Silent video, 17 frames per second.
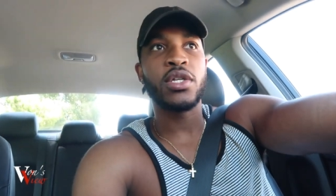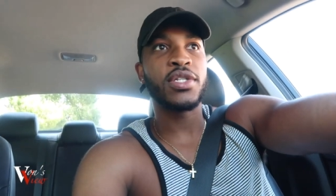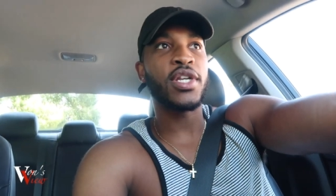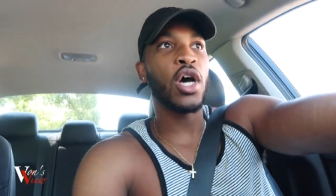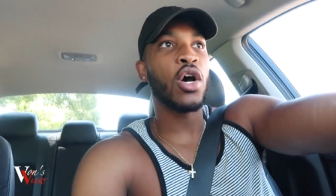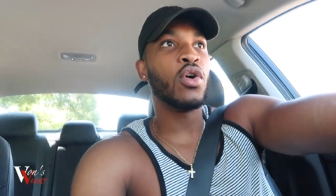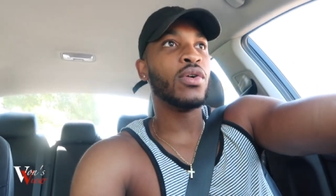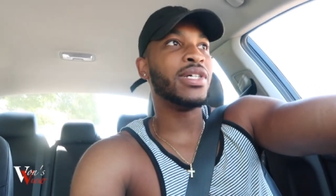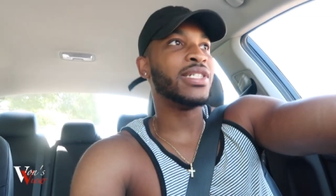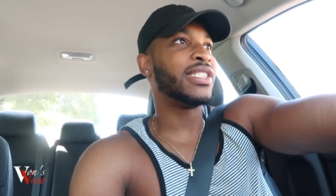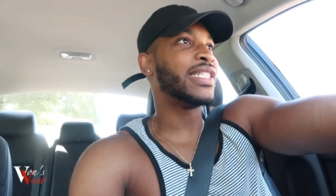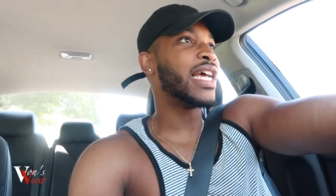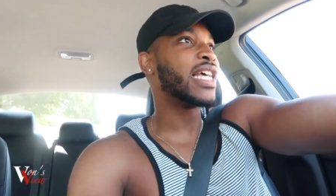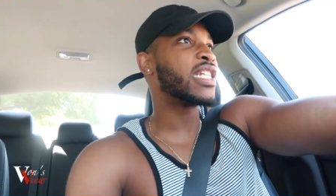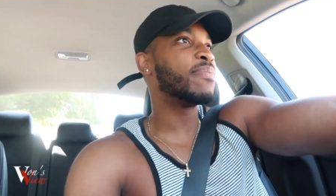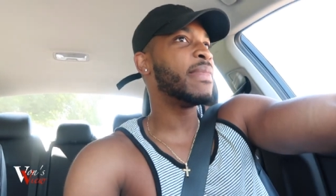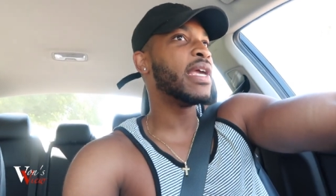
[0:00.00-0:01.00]
So it's
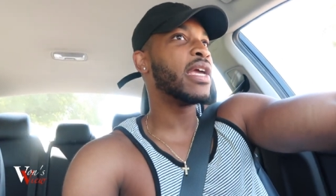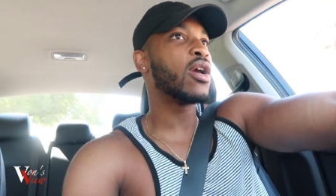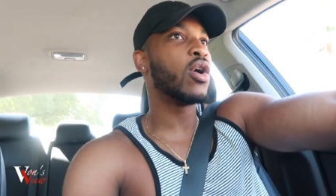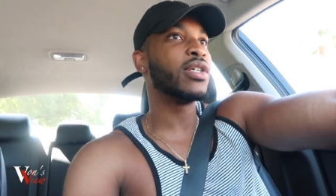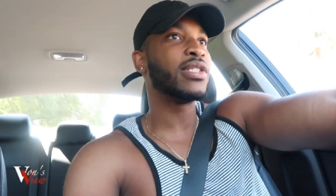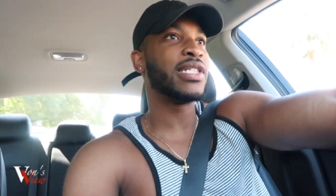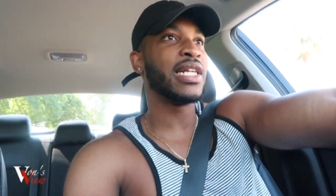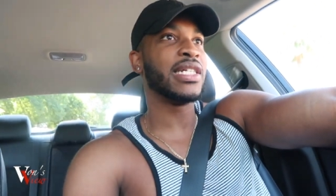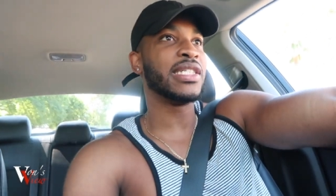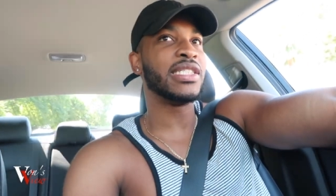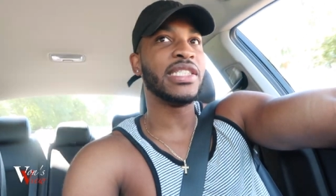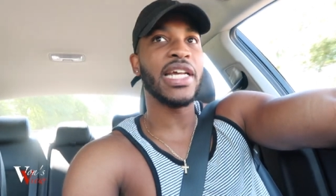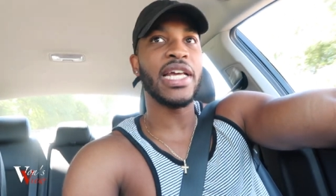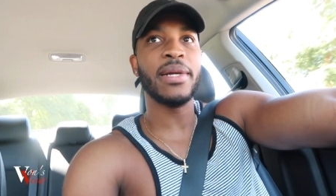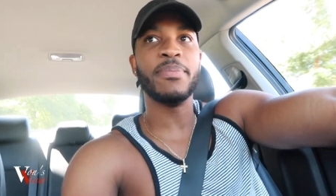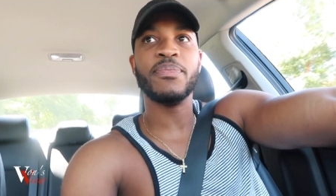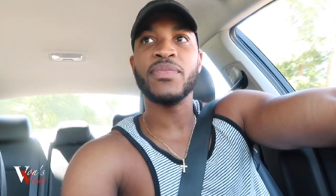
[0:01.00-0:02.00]
just me going to the
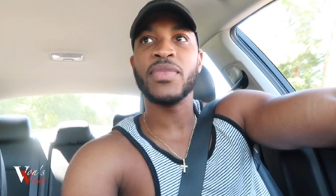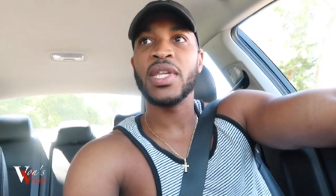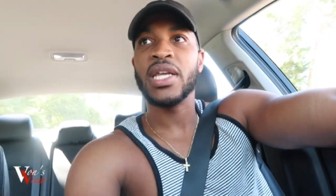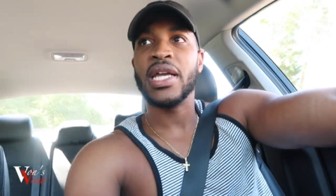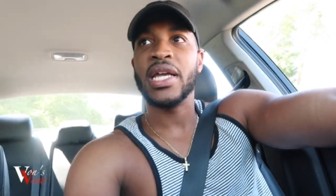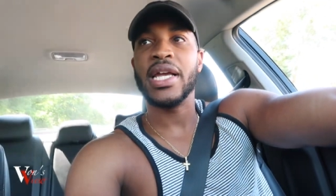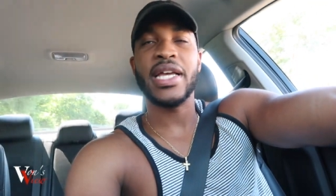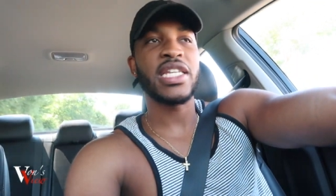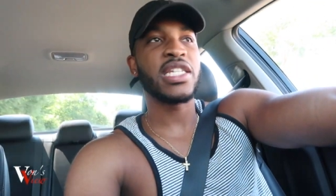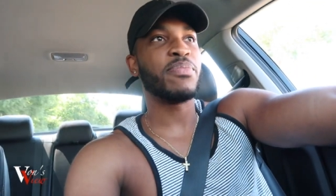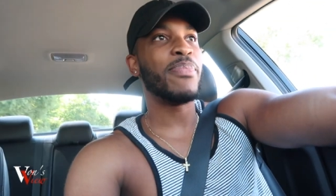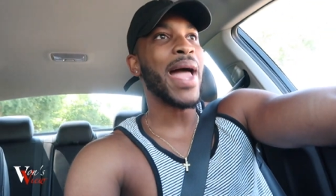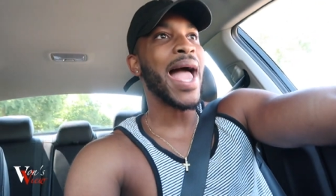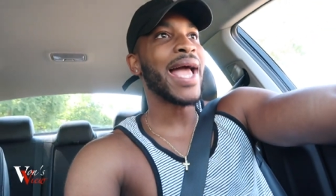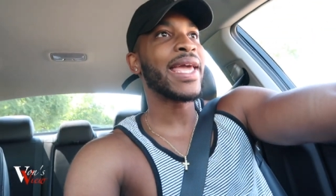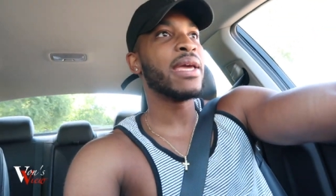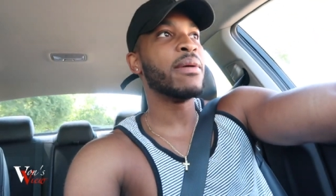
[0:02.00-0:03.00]
gym. It's
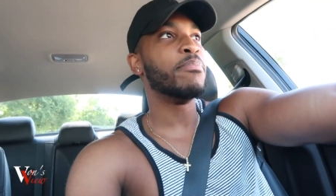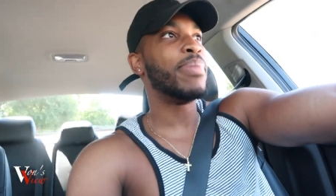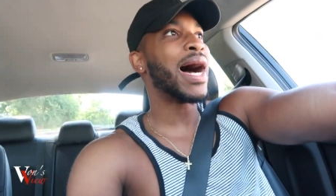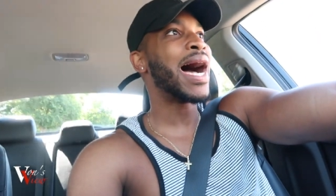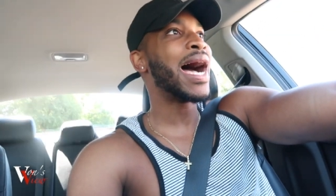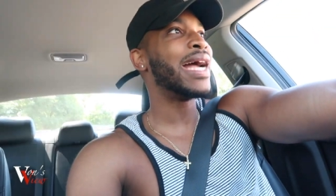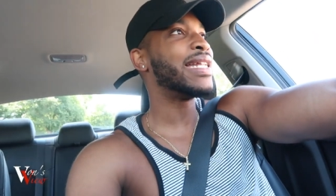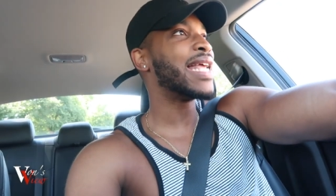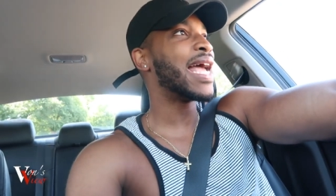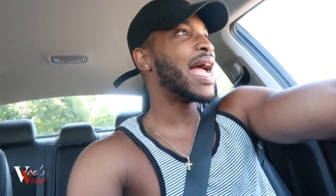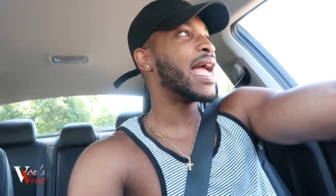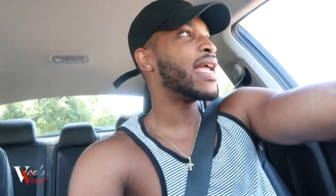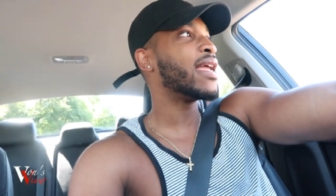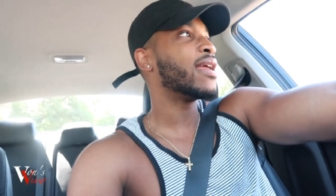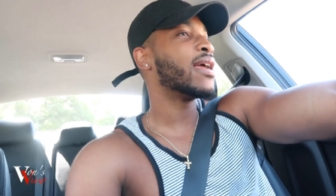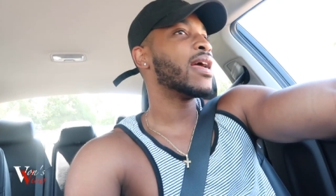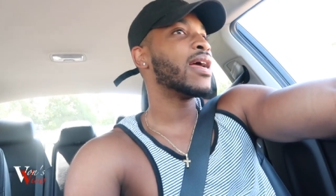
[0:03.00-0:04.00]
back and by
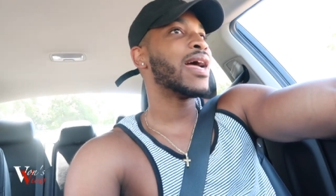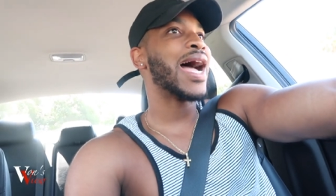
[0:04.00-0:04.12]
day.